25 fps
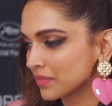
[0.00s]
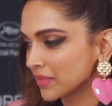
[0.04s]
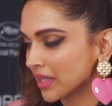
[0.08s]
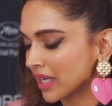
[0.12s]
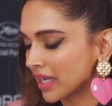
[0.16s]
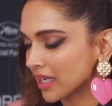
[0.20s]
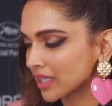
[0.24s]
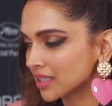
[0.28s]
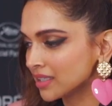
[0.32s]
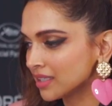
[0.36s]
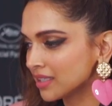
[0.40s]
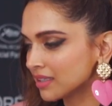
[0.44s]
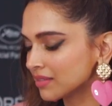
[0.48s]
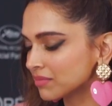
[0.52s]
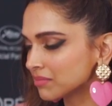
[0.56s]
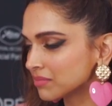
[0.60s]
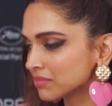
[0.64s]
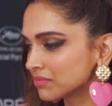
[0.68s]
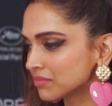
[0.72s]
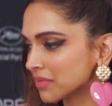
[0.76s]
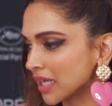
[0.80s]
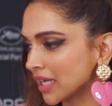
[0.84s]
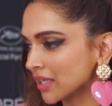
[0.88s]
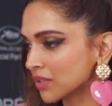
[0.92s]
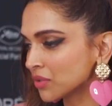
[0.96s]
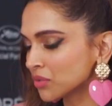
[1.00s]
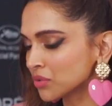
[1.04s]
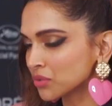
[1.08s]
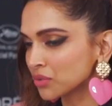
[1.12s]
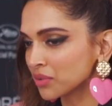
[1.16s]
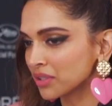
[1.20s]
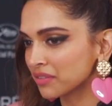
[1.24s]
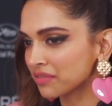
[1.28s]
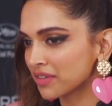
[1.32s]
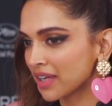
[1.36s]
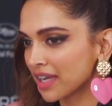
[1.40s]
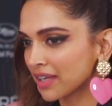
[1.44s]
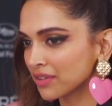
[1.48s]
I don't know
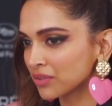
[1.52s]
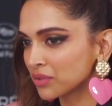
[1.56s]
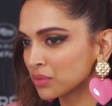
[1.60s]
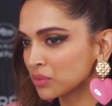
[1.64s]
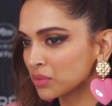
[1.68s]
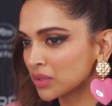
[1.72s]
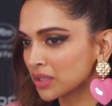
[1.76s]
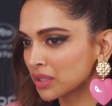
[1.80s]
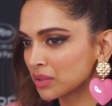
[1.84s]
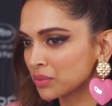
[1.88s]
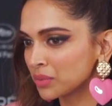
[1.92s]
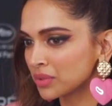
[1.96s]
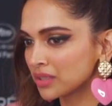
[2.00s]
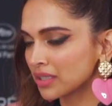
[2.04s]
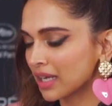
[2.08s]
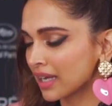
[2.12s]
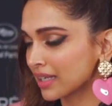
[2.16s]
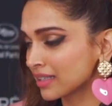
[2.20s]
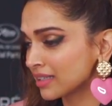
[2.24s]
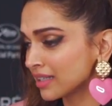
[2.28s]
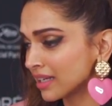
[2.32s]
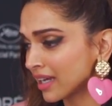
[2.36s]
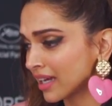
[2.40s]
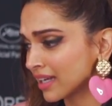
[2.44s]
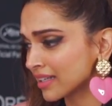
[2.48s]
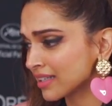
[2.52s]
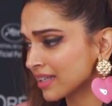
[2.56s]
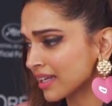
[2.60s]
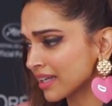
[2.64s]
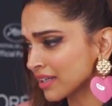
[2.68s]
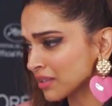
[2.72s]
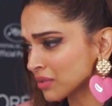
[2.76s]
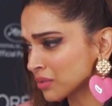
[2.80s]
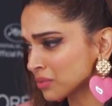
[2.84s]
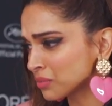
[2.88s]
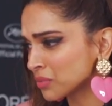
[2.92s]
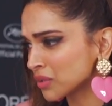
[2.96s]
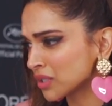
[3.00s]
if I had to work with... I'd
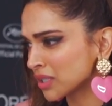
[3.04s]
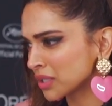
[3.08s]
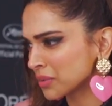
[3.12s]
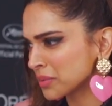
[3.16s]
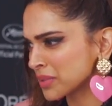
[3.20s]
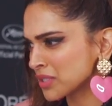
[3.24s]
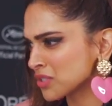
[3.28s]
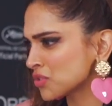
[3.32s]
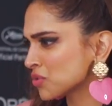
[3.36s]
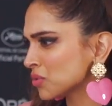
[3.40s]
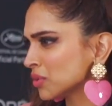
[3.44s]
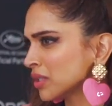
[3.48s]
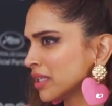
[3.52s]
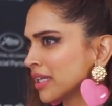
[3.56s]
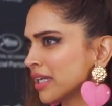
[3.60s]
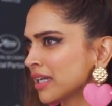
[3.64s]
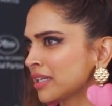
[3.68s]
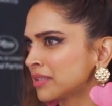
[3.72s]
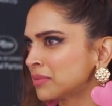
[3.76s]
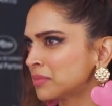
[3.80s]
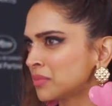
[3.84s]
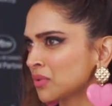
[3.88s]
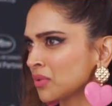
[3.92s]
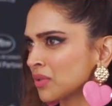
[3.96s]
like to work with Julian